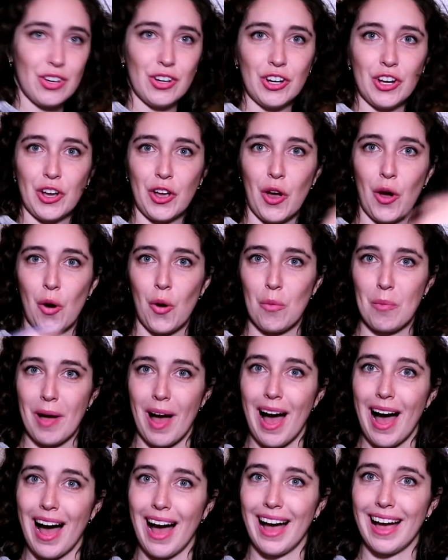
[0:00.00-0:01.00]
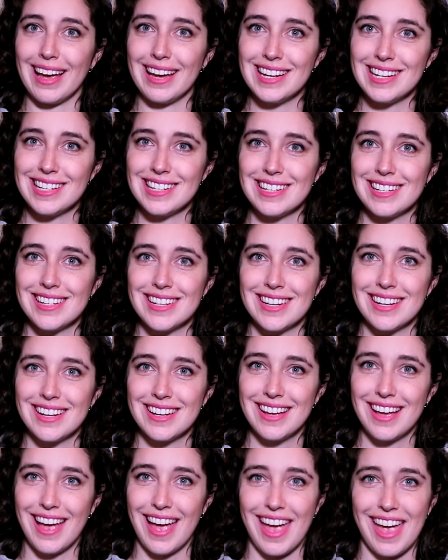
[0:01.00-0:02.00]
gonna go behind,
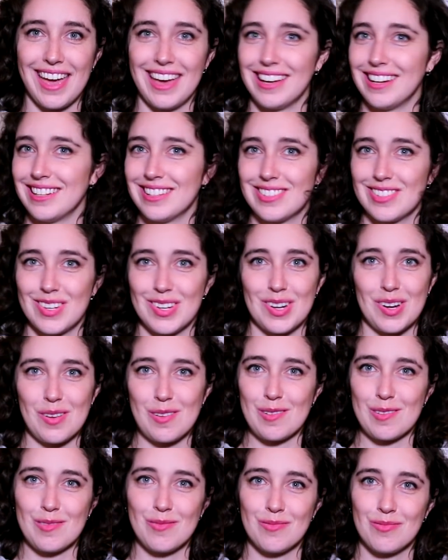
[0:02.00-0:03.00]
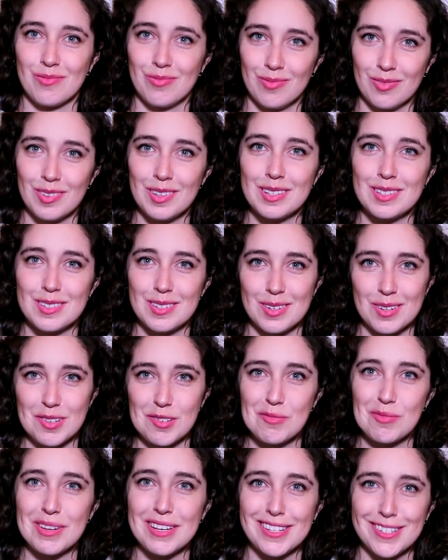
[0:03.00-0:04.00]
and it's gonna
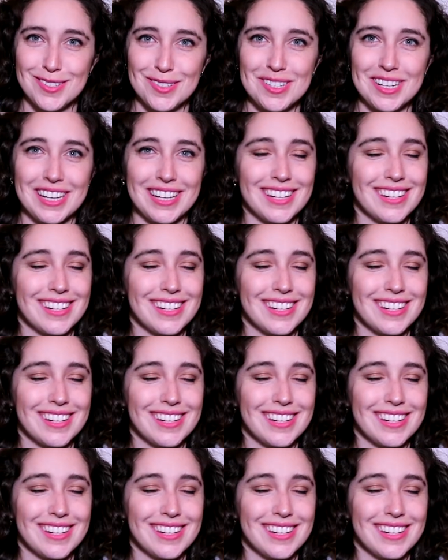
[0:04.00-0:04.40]
be annoying.